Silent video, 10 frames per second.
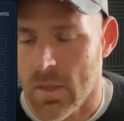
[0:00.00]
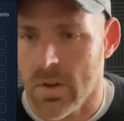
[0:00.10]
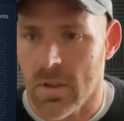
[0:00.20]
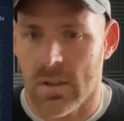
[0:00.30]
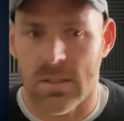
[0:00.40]
The
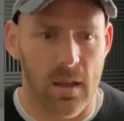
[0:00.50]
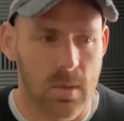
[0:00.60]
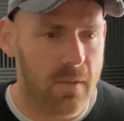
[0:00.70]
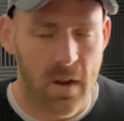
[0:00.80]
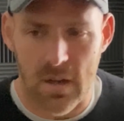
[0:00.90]
other thing that
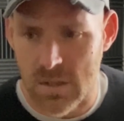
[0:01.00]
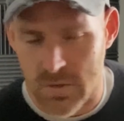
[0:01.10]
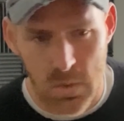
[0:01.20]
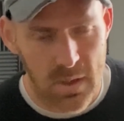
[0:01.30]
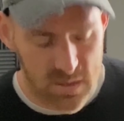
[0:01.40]
you might find
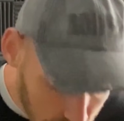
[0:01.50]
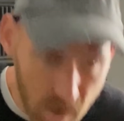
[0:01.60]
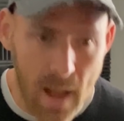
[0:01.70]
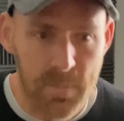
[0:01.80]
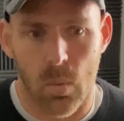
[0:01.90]
yourself doing is
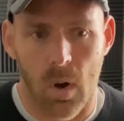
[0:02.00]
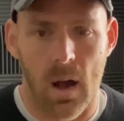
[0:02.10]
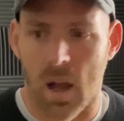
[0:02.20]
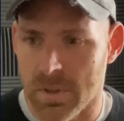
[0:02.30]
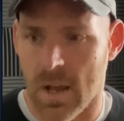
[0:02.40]
perhaps
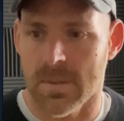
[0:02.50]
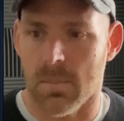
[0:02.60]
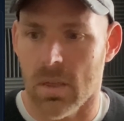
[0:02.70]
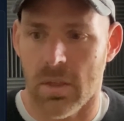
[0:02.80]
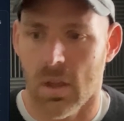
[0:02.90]
a couple times a
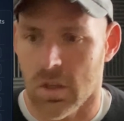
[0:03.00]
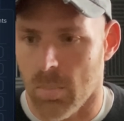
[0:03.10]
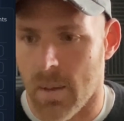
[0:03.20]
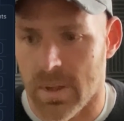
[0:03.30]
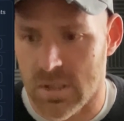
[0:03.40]
month, you'll
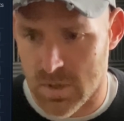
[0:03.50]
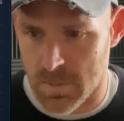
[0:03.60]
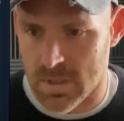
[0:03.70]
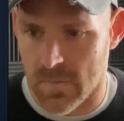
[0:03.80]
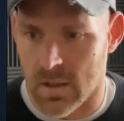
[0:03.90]
pop into a
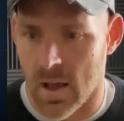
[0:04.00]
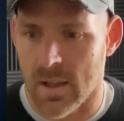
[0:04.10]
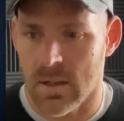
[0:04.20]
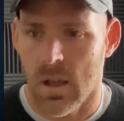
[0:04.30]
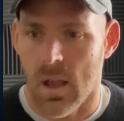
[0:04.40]
specific
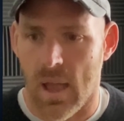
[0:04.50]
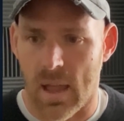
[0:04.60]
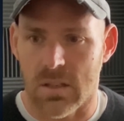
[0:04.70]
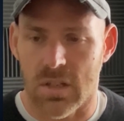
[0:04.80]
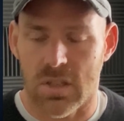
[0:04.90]
client
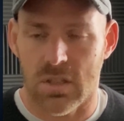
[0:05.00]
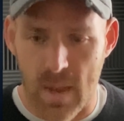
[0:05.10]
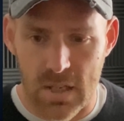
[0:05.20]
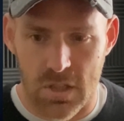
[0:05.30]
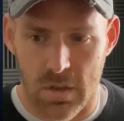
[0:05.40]
and just
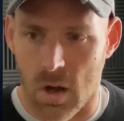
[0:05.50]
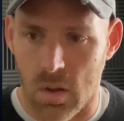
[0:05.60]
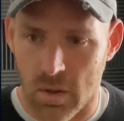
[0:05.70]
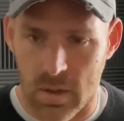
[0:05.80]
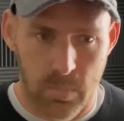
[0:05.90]
make sure they're
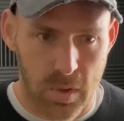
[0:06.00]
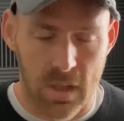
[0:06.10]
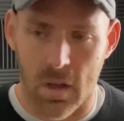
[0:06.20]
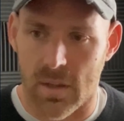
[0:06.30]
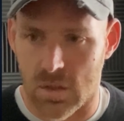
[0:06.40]
all looking pretty
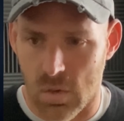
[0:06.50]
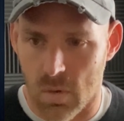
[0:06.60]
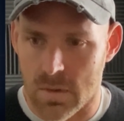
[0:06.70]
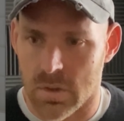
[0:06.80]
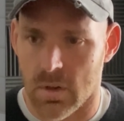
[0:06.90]
good on this
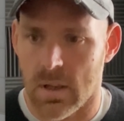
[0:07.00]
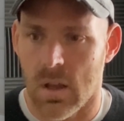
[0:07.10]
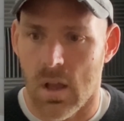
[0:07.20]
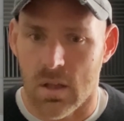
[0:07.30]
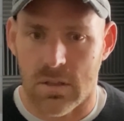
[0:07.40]
overview screen.
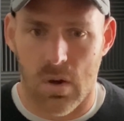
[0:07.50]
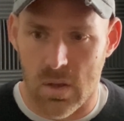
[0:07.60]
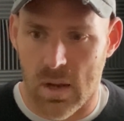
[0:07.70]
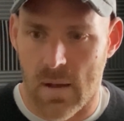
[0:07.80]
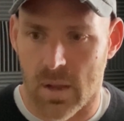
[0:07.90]
So you
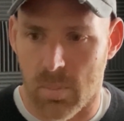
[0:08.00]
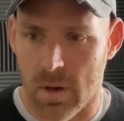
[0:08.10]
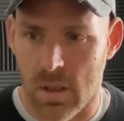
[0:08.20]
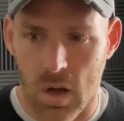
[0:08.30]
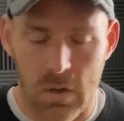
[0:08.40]
can have like a
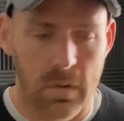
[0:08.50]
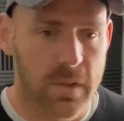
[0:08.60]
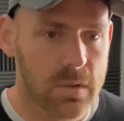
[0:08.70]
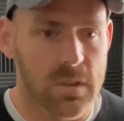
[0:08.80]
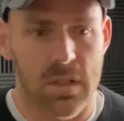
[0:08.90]
pretty long
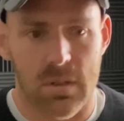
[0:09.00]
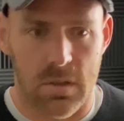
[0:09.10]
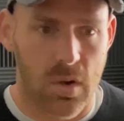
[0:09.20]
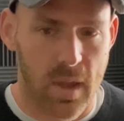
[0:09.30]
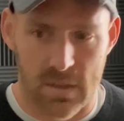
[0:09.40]
overview, just
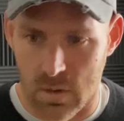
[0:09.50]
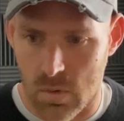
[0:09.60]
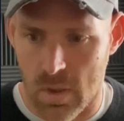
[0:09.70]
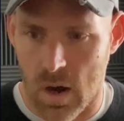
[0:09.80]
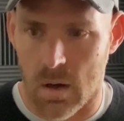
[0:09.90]
showcasing
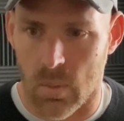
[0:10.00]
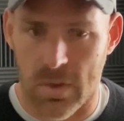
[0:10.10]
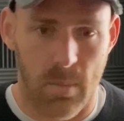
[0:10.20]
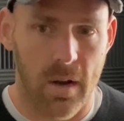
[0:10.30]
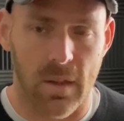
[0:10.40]
who they are, what
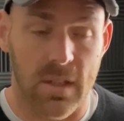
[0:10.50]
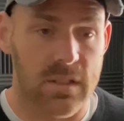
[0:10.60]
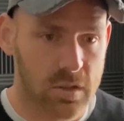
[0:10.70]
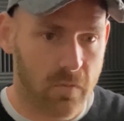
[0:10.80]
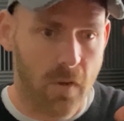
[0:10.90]
they're about. And
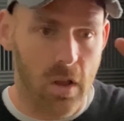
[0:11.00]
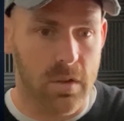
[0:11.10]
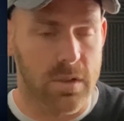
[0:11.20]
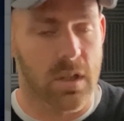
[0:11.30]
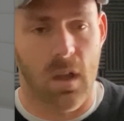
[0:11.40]
this
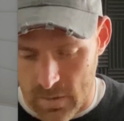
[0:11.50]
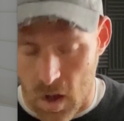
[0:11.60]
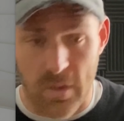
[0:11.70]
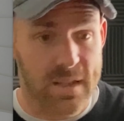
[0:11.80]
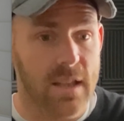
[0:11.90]
follows
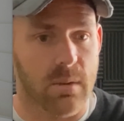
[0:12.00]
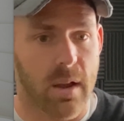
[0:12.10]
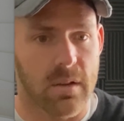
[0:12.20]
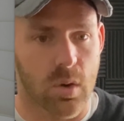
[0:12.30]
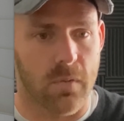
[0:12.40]
all the tasks
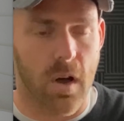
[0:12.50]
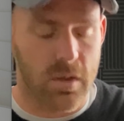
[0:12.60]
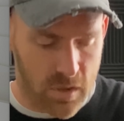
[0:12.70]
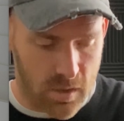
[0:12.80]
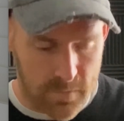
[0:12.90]
around. So it
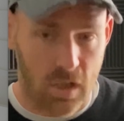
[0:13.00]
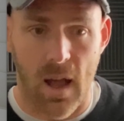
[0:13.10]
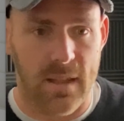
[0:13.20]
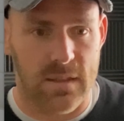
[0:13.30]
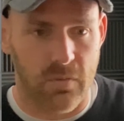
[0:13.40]
follows your
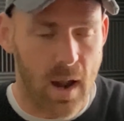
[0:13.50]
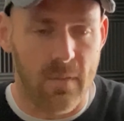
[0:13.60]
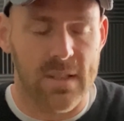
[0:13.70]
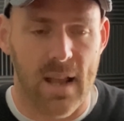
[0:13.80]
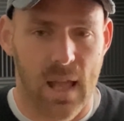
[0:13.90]
clients for
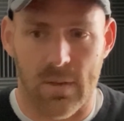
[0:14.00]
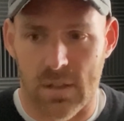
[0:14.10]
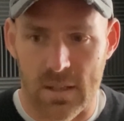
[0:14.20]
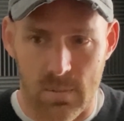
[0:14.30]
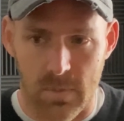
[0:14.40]
every task they have
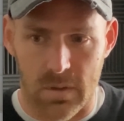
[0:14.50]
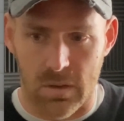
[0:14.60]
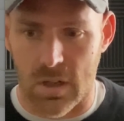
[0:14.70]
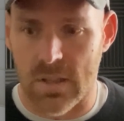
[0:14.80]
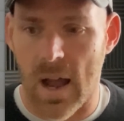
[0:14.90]
assigned to them.
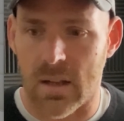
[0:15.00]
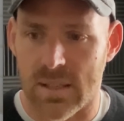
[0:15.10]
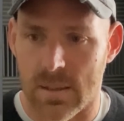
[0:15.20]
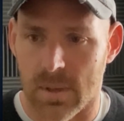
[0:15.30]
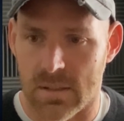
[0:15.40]
Your entire
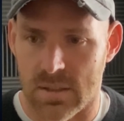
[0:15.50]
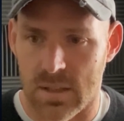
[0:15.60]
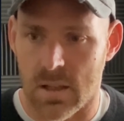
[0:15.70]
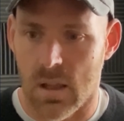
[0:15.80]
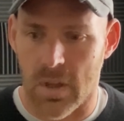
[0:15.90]
team gets to
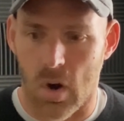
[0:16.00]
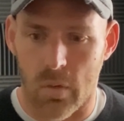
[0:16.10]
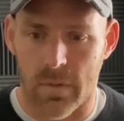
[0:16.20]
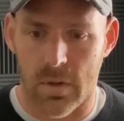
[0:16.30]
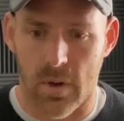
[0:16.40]
see the
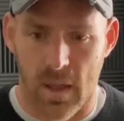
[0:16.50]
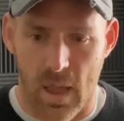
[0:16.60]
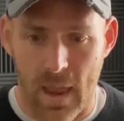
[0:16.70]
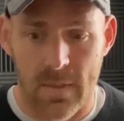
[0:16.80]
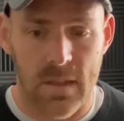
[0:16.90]
overview
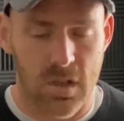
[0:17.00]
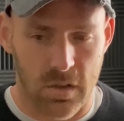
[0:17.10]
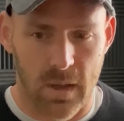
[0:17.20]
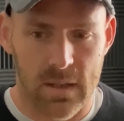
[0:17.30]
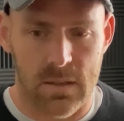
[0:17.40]
and the
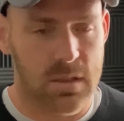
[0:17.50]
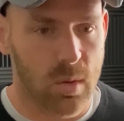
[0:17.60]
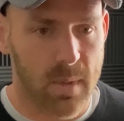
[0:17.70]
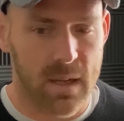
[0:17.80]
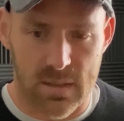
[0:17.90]
internal links.
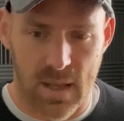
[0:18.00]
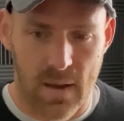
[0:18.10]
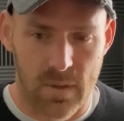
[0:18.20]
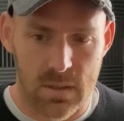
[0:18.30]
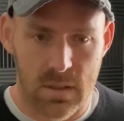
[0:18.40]
So it makes sense to
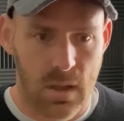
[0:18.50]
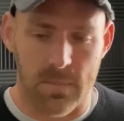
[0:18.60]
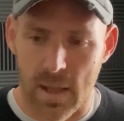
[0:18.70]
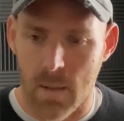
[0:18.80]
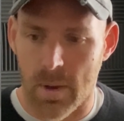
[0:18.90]
have this
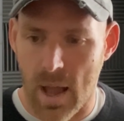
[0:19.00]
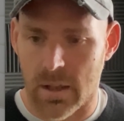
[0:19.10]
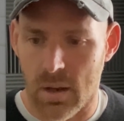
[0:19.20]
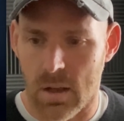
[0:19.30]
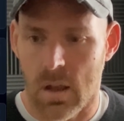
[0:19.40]
set up and
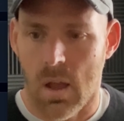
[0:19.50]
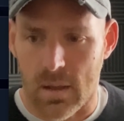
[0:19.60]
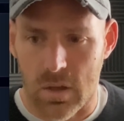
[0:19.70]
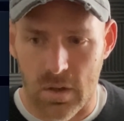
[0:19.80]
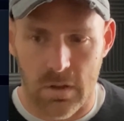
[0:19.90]
accurate.
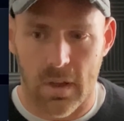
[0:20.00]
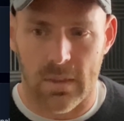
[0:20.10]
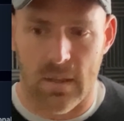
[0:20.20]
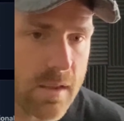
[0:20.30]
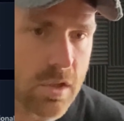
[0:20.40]
You can also look at
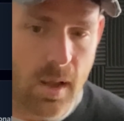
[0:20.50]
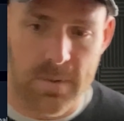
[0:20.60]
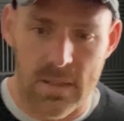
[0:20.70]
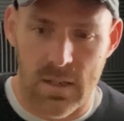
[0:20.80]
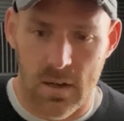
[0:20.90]
the internal
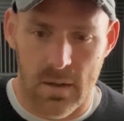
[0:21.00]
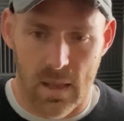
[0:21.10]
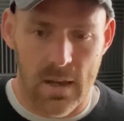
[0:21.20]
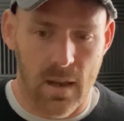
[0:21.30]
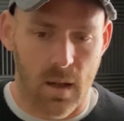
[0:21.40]
updates here
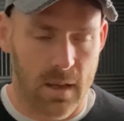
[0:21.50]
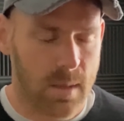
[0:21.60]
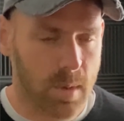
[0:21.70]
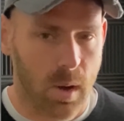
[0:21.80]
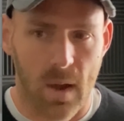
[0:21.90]
and any
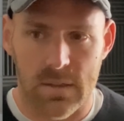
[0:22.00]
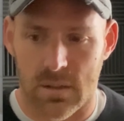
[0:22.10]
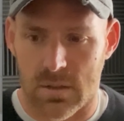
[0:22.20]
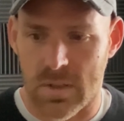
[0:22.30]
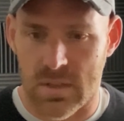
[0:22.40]
incoming
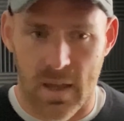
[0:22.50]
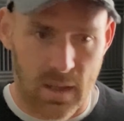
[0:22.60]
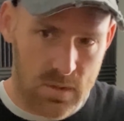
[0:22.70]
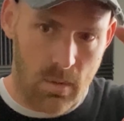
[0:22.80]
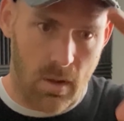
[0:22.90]
requests. So this kind
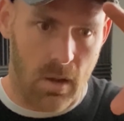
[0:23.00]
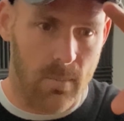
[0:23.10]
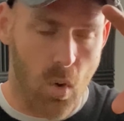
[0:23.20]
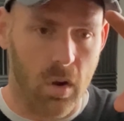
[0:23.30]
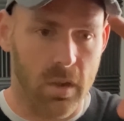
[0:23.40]
of gives you
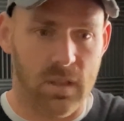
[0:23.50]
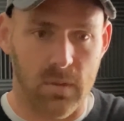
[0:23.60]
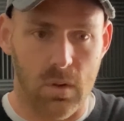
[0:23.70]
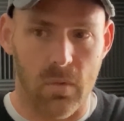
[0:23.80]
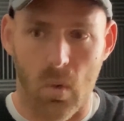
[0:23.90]
a more holistic
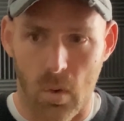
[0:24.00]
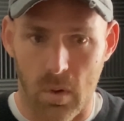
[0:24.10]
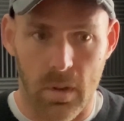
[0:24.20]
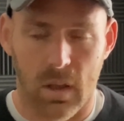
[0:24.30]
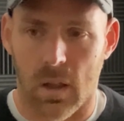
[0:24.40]
view of the
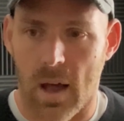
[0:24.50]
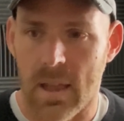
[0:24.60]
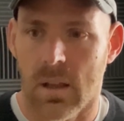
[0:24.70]
whole client.